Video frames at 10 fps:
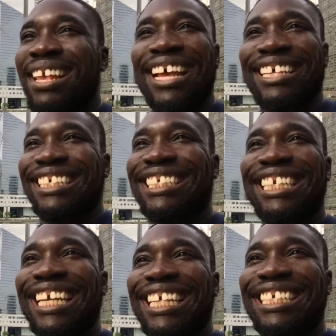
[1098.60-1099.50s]
As I
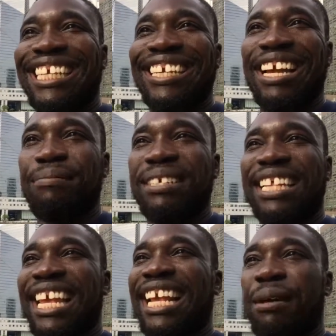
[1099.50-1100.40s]
say this here, I'm just
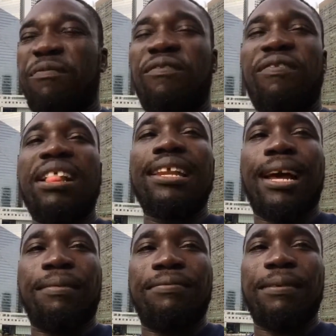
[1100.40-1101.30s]
like, I'm filling
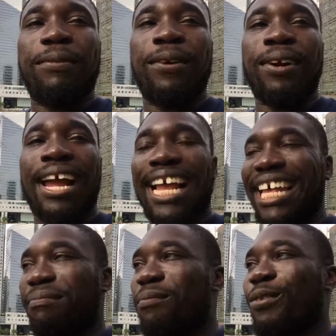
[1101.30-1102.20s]
up even more. I
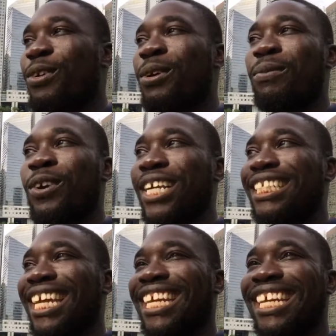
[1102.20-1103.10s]
get more and more
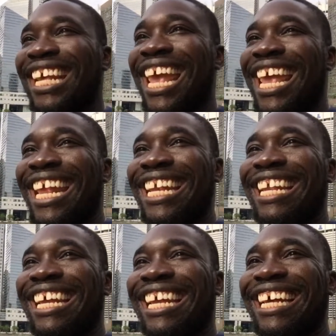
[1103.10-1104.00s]
excited,
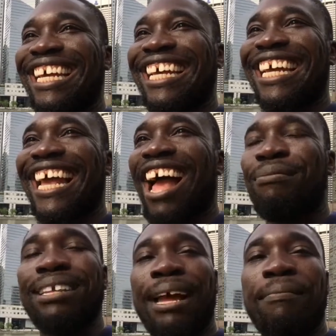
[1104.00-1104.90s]
and
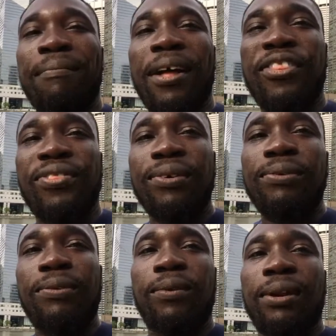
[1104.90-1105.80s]
I'm
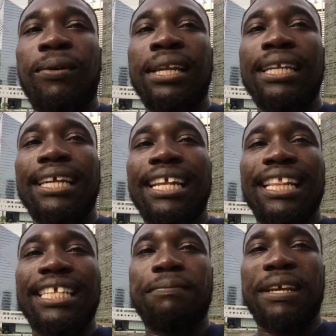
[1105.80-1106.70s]
thrilled with what
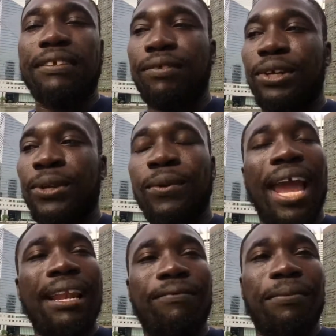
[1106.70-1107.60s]
this means for you
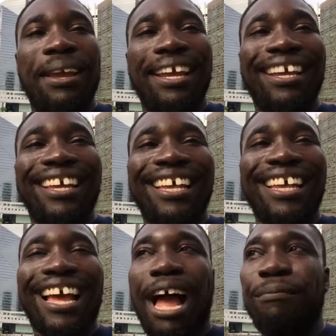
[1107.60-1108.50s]
and for me.
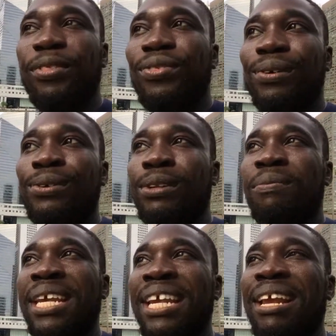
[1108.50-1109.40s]
I'm thrilled to
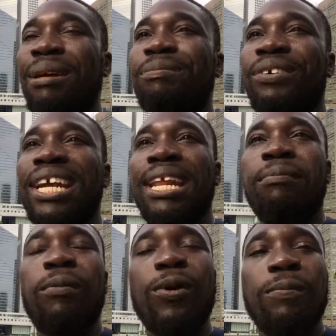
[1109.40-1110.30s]
be bringing
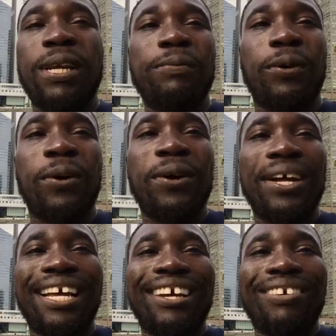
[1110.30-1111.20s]
in more people
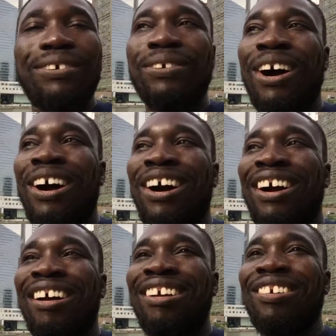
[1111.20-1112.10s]
who
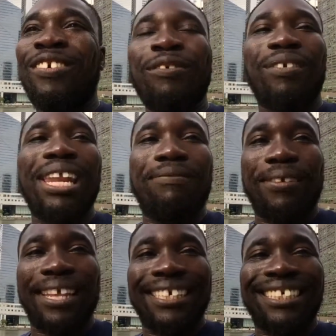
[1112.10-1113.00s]
are ready
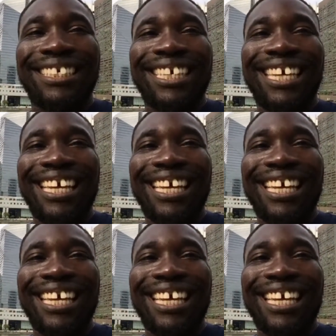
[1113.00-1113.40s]
for this.